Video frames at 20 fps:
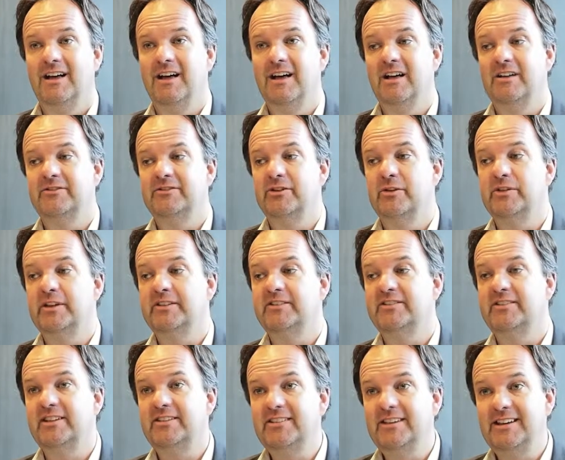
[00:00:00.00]
so that
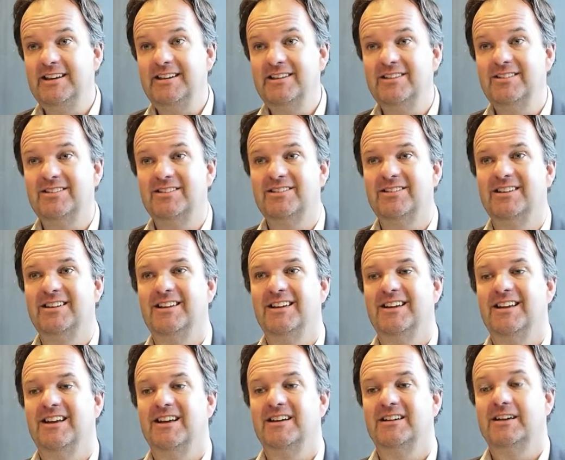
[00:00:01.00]
cities,
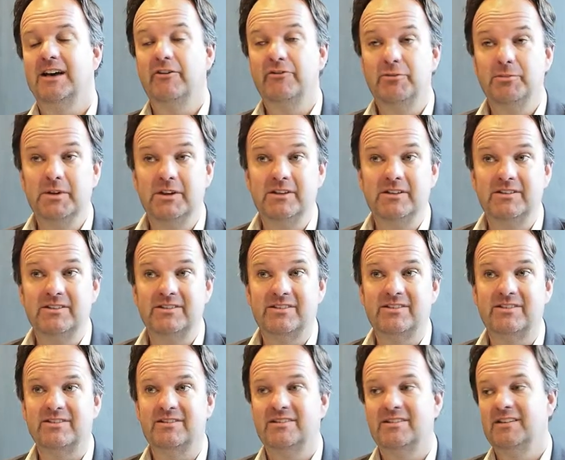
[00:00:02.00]

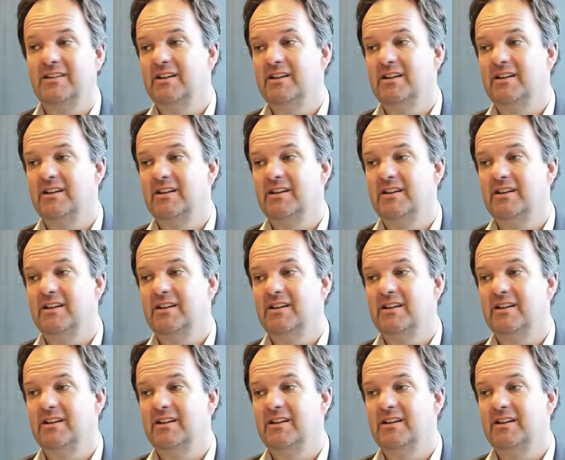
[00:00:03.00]
governments,